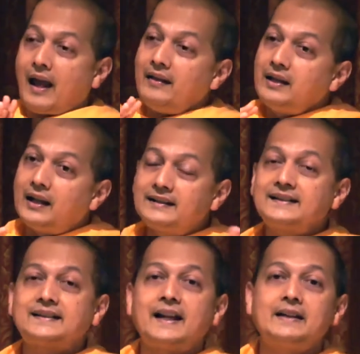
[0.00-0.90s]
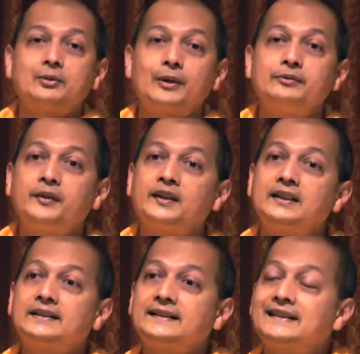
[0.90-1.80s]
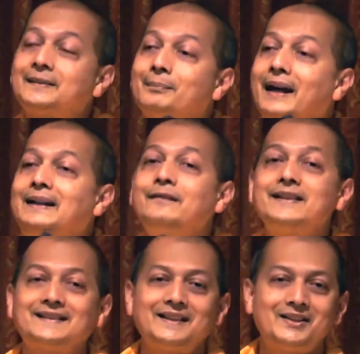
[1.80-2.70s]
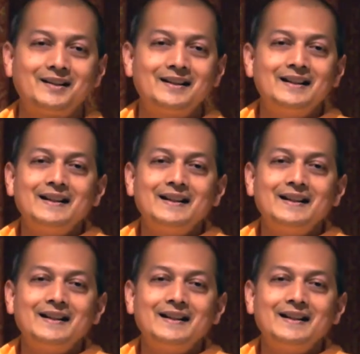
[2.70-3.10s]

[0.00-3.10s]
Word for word: And the other side, Swami Vivekananda says manifestation.